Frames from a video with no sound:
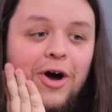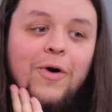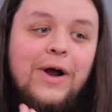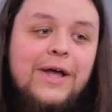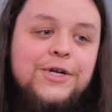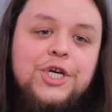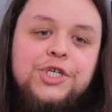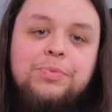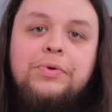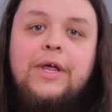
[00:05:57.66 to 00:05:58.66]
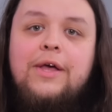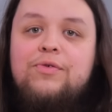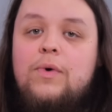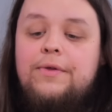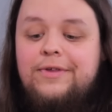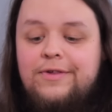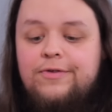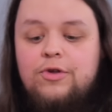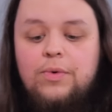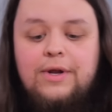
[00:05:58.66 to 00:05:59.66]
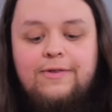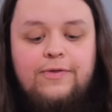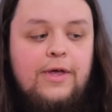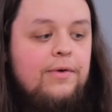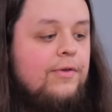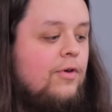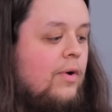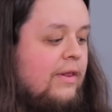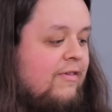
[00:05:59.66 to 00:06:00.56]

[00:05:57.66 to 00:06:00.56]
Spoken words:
All right, change of plans. While this is doing its thing, let's go ahead and